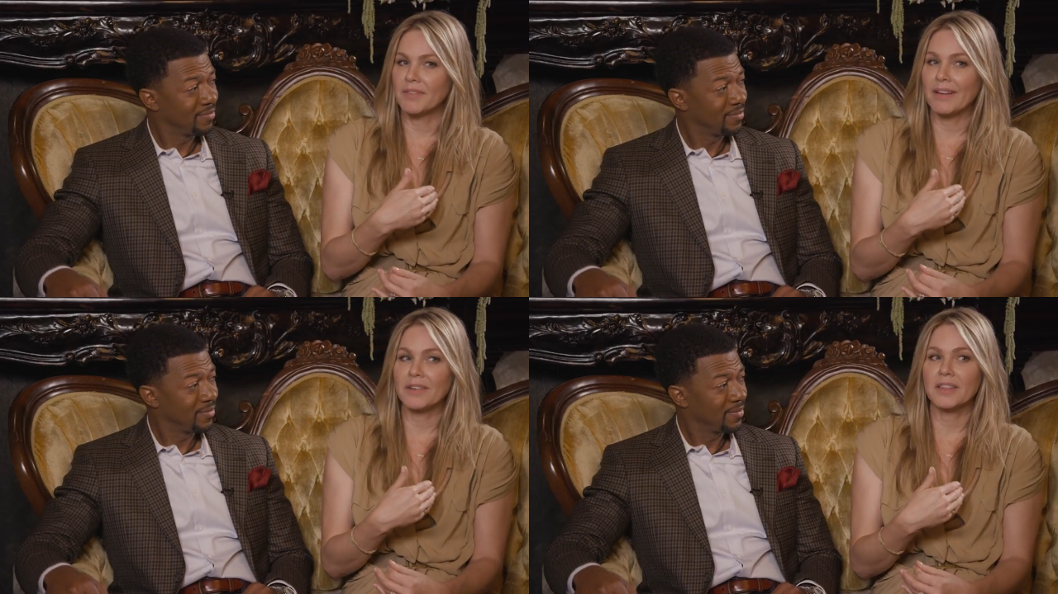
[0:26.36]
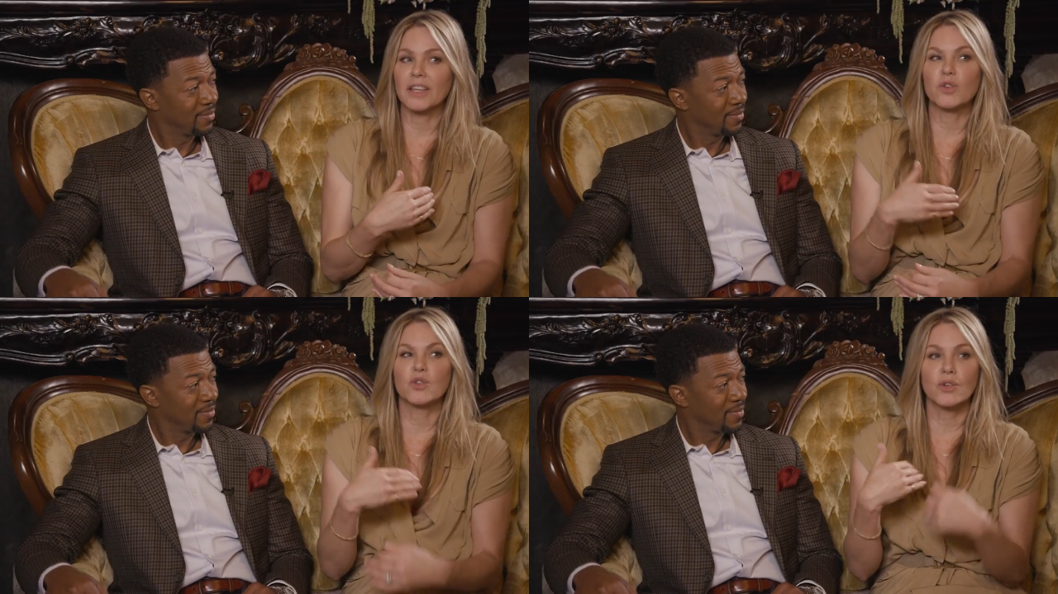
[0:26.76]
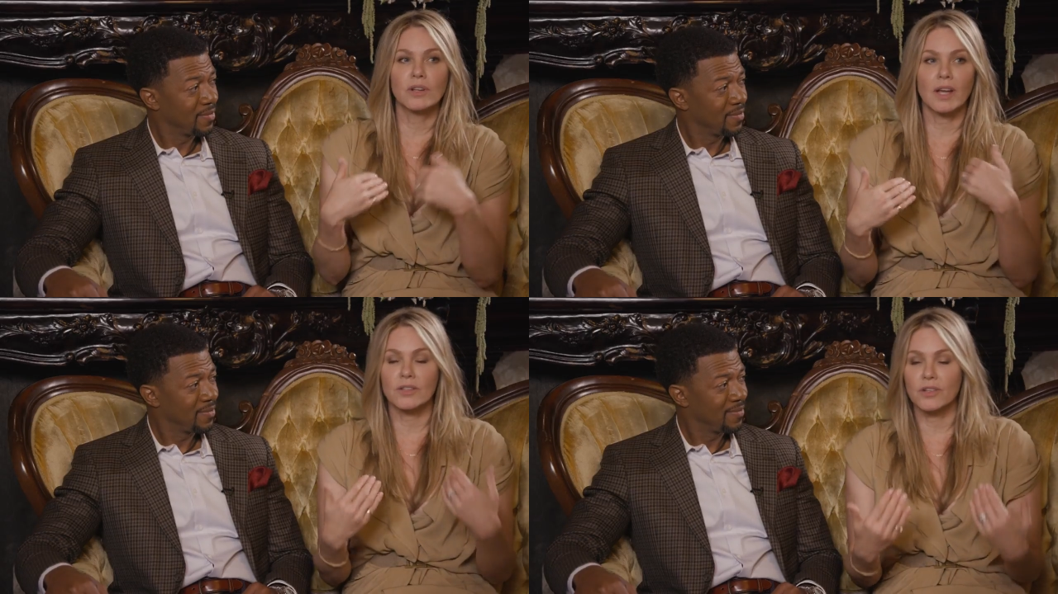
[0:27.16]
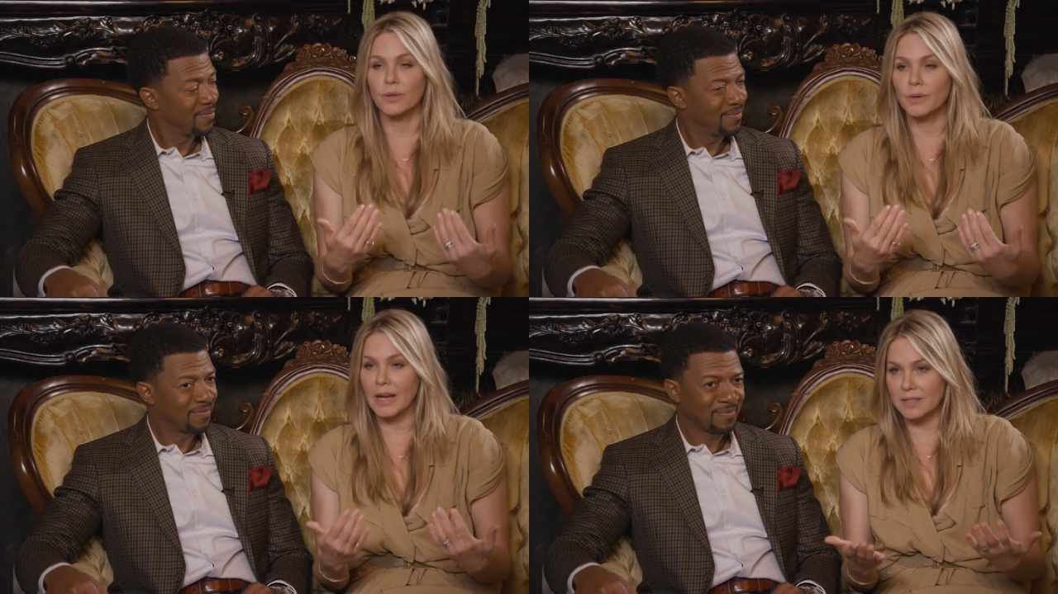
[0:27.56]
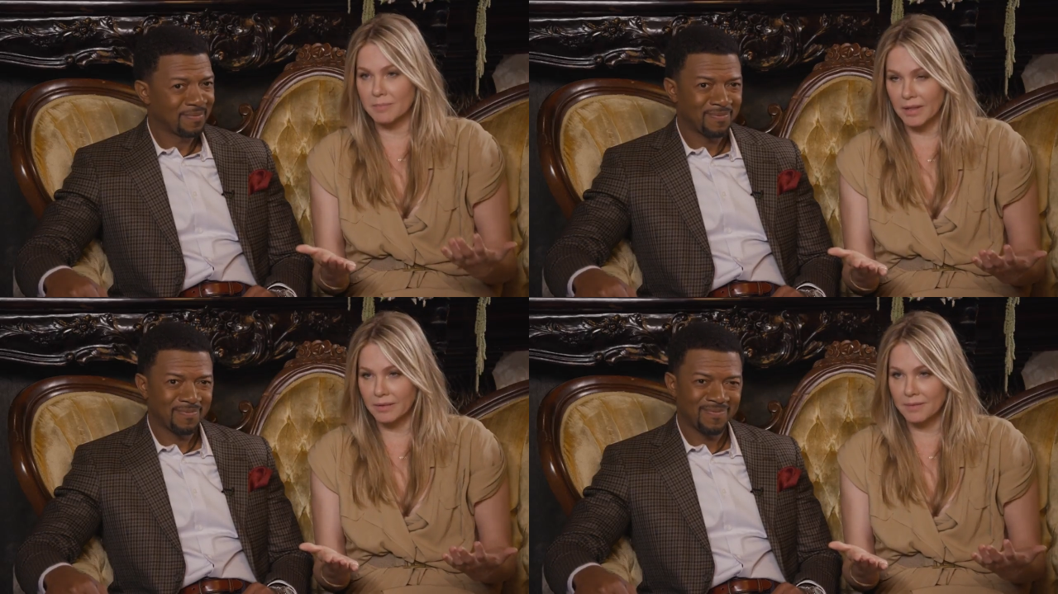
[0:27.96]
Speaker 1: of everything you should not do as a
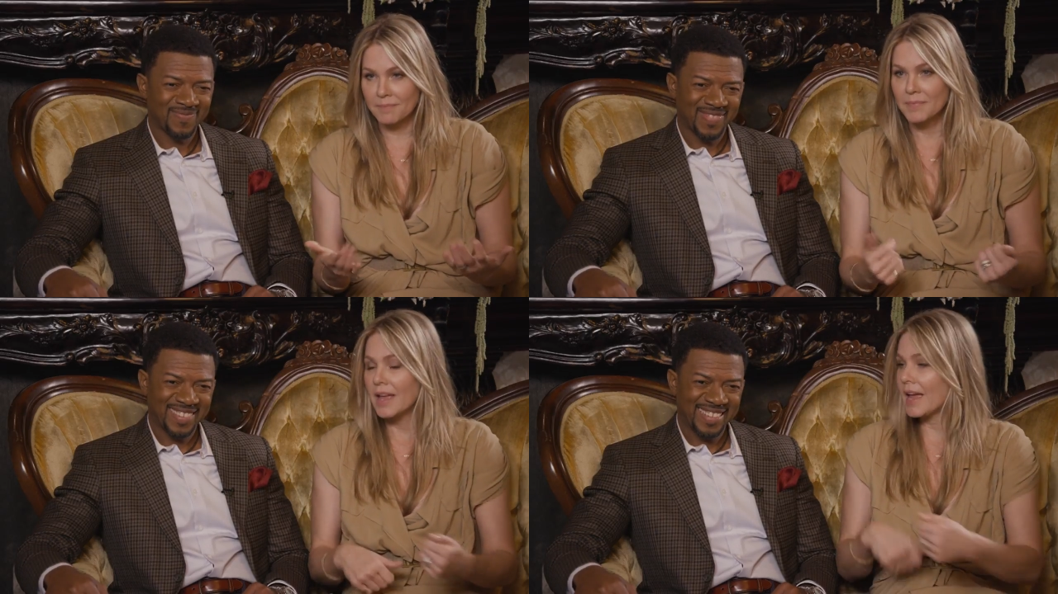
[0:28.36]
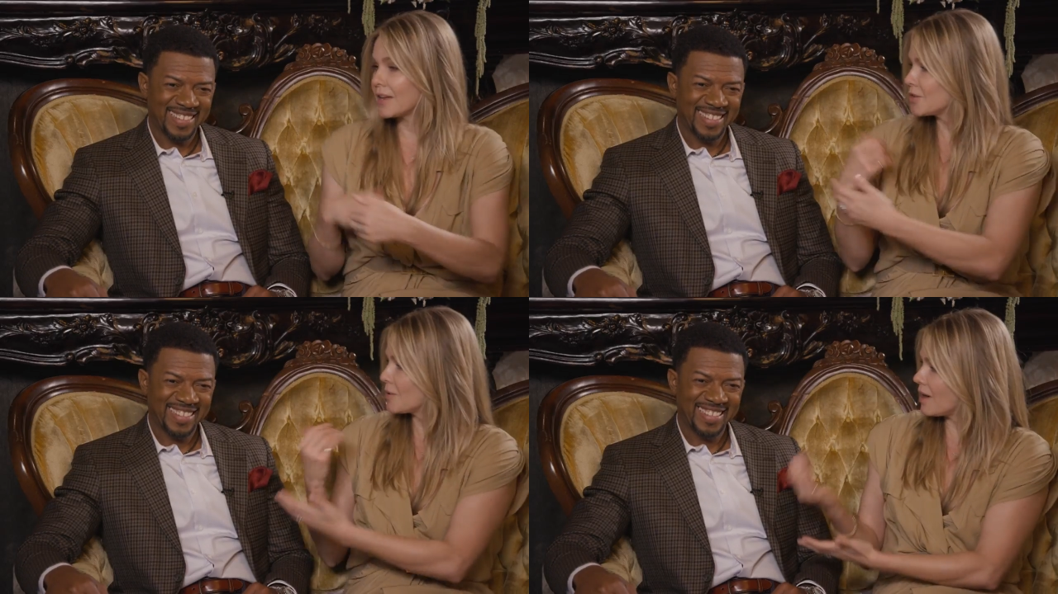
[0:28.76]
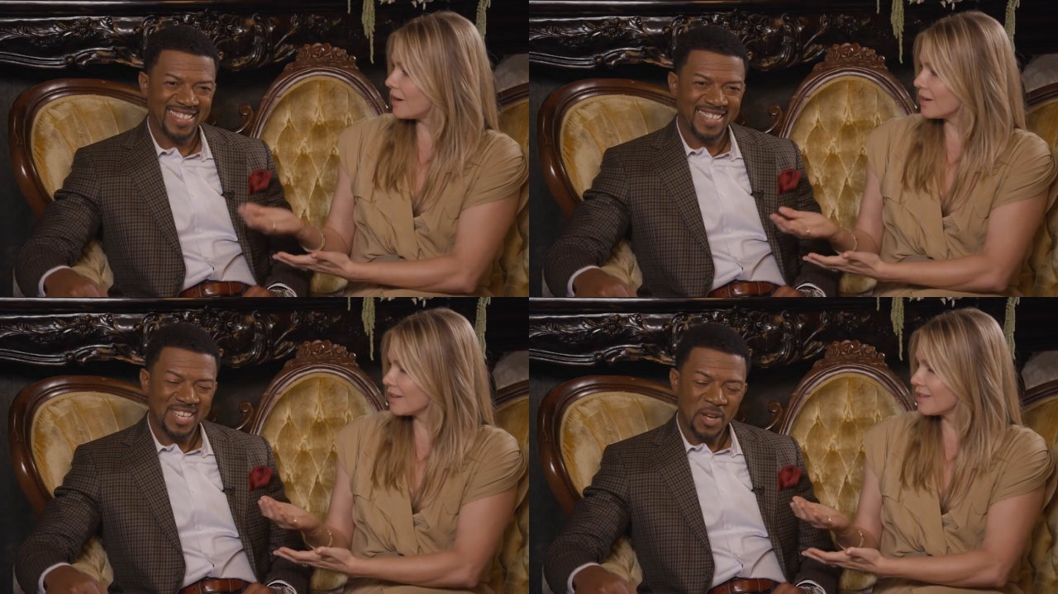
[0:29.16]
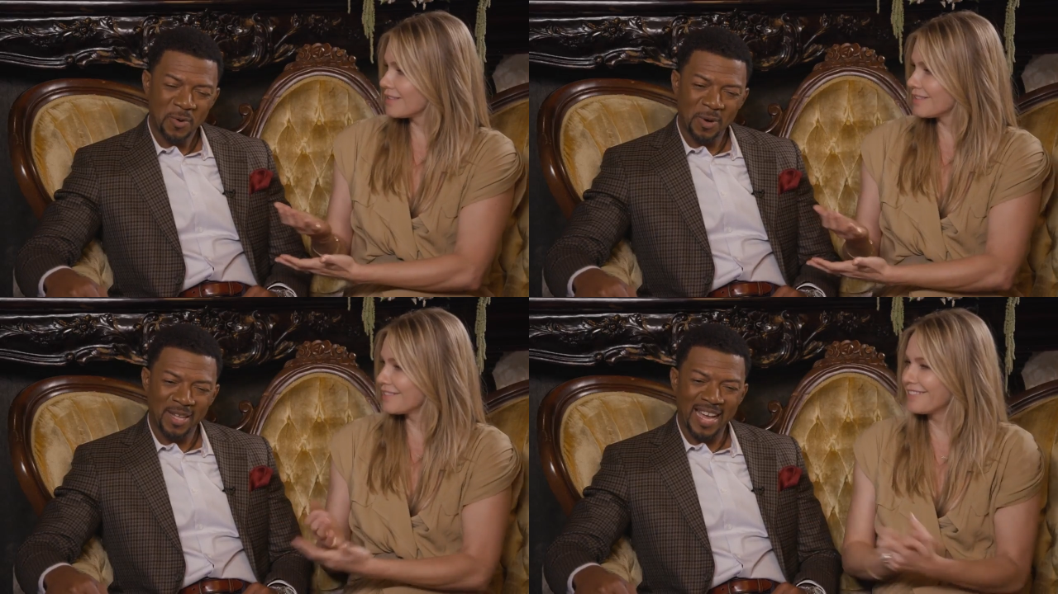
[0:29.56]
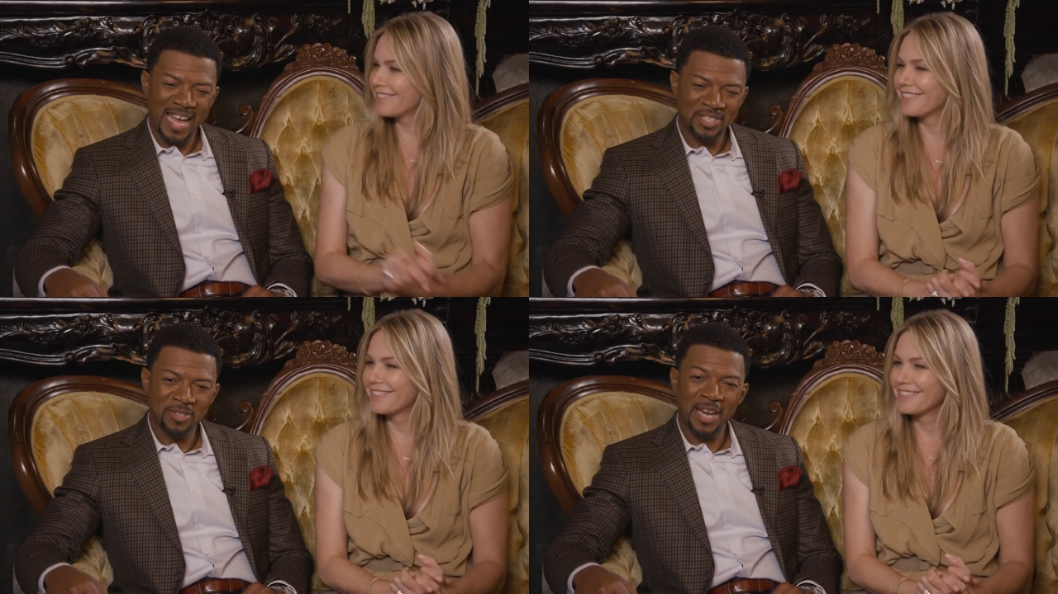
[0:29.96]
mother, and you are?
Speaker 2: Well,
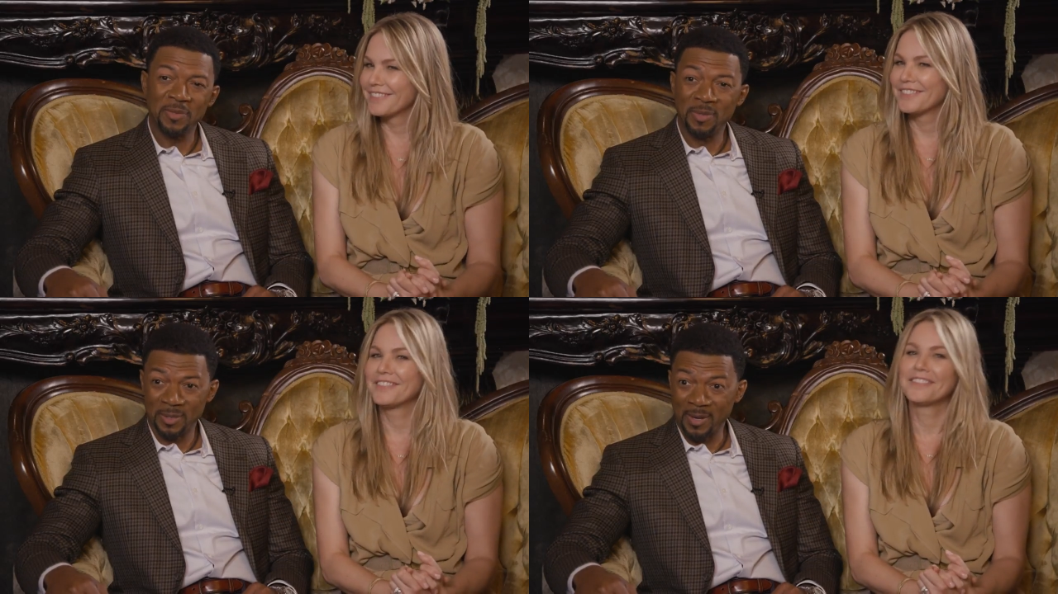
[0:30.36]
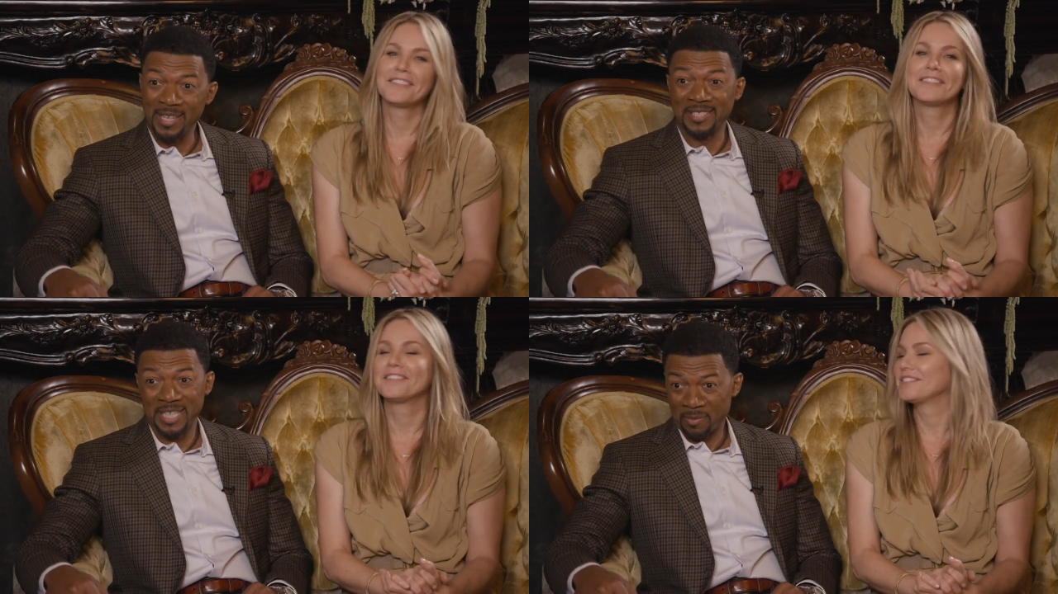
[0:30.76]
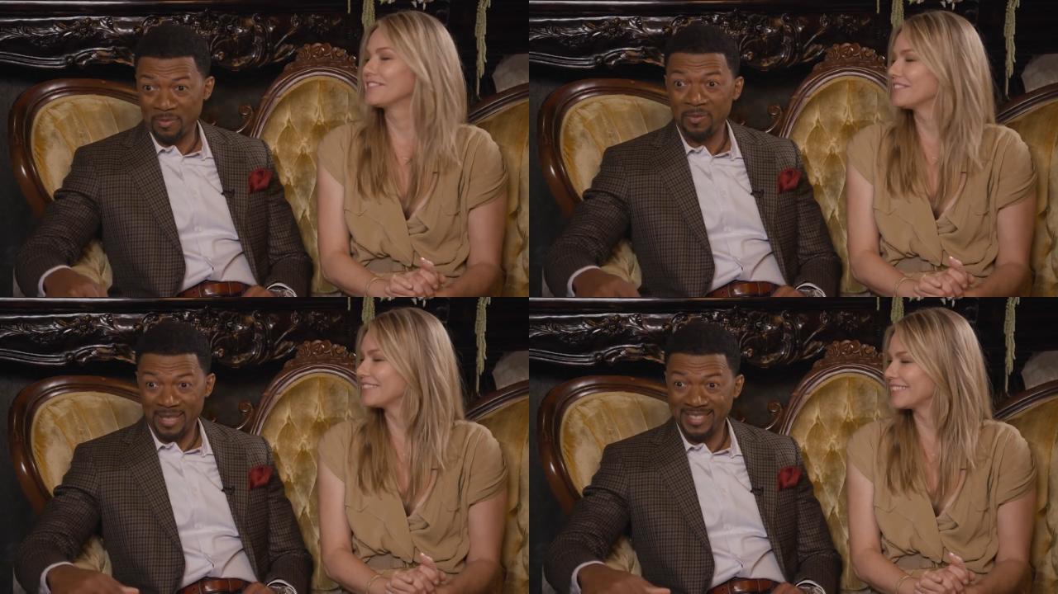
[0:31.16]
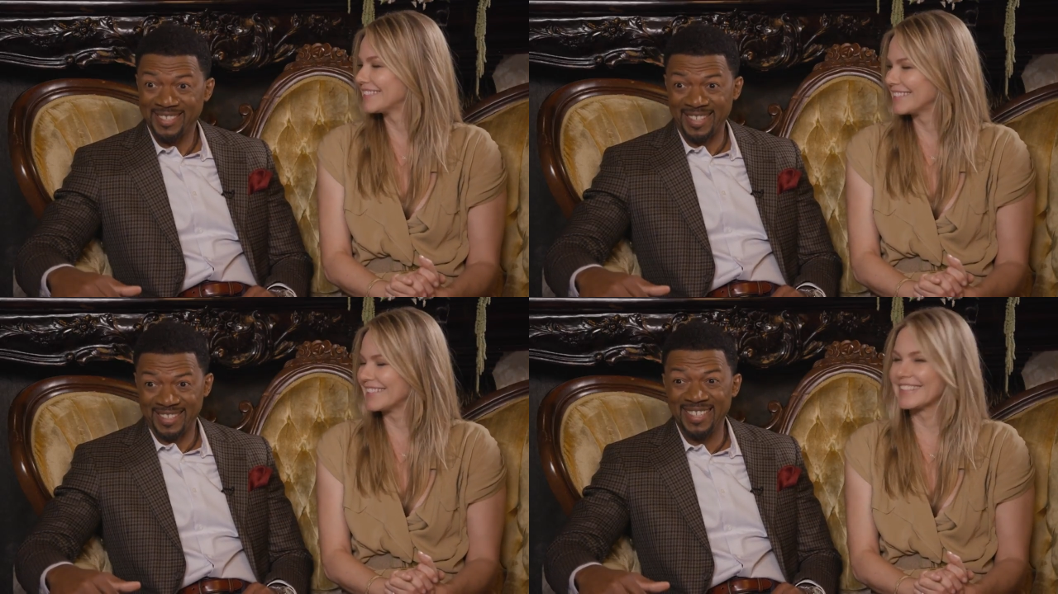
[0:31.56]
I try to be the right example for my son